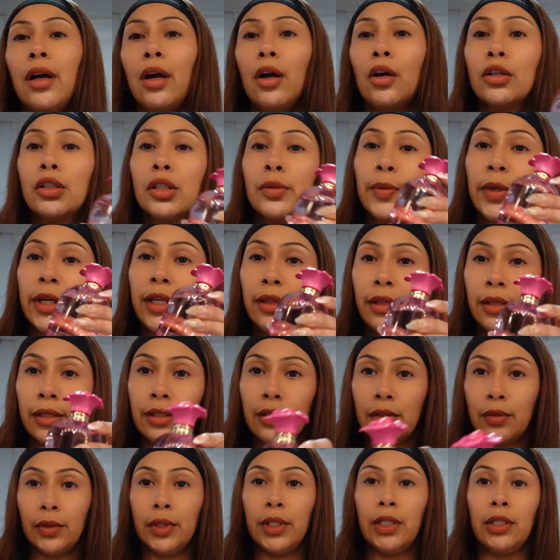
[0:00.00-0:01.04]
I'll spray
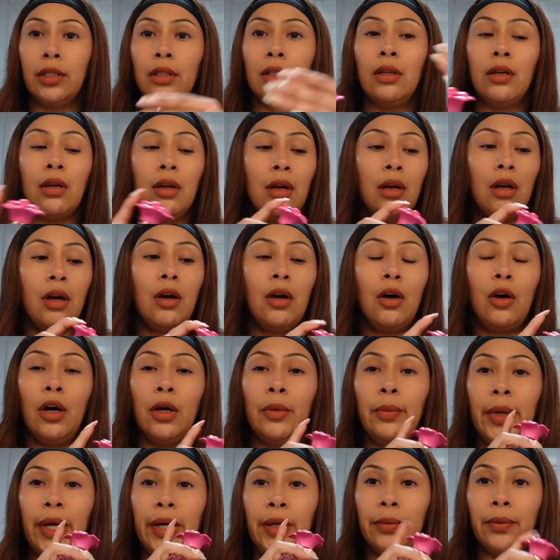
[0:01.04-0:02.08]
this one on
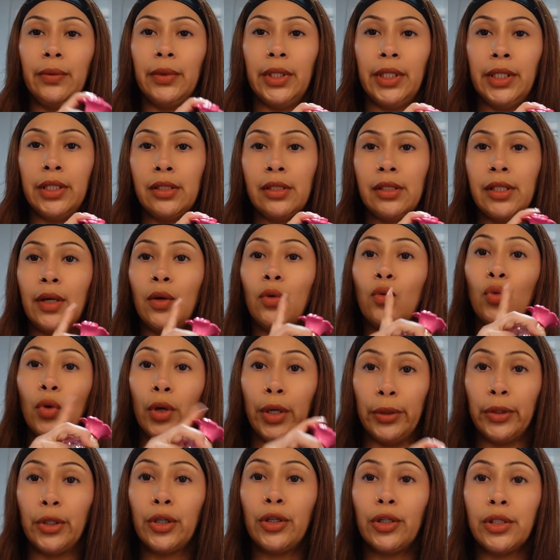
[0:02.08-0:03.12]
my wrist, like
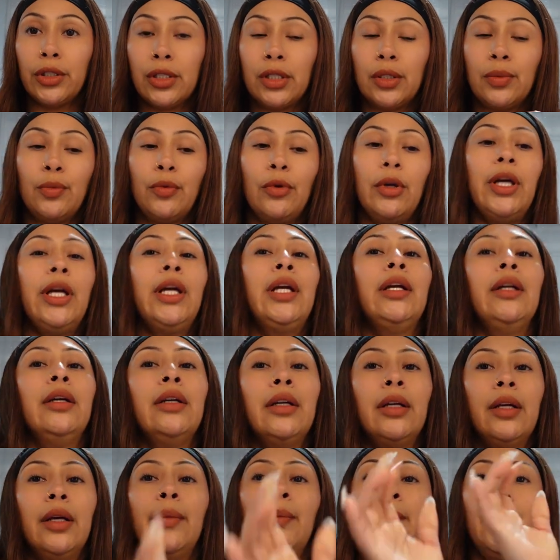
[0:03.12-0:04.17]
one good spray,
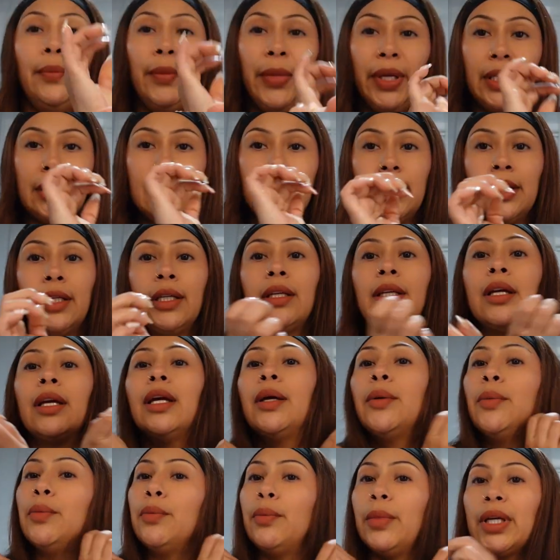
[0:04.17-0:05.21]
mix it
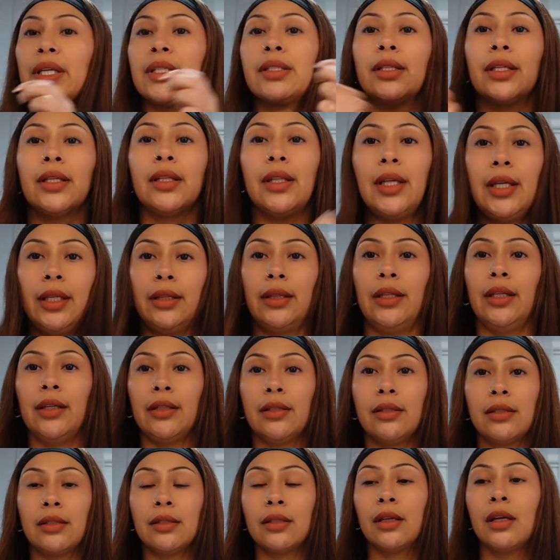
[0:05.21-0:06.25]
like
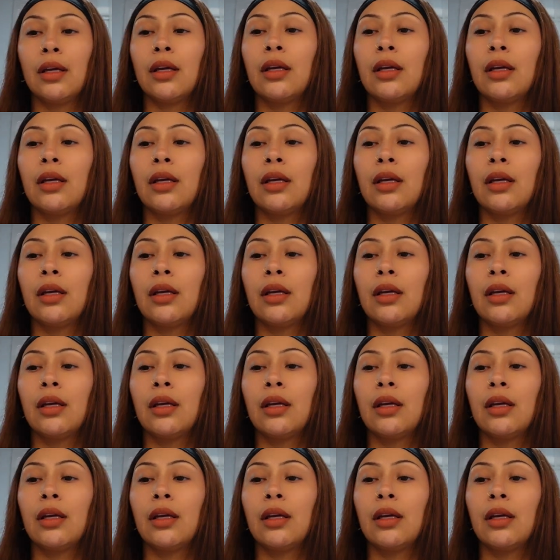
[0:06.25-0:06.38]
this.